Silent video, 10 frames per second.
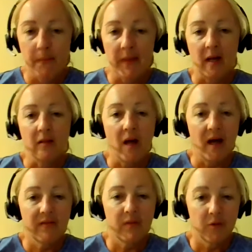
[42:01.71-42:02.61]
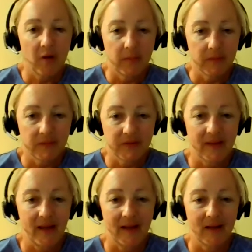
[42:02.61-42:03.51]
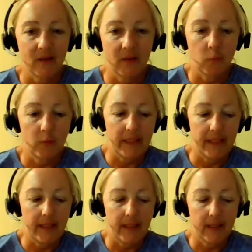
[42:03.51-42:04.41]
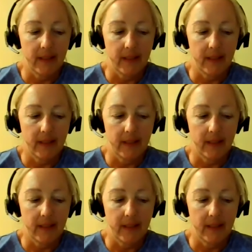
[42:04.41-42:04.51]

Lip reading: But a lot of the problems that we,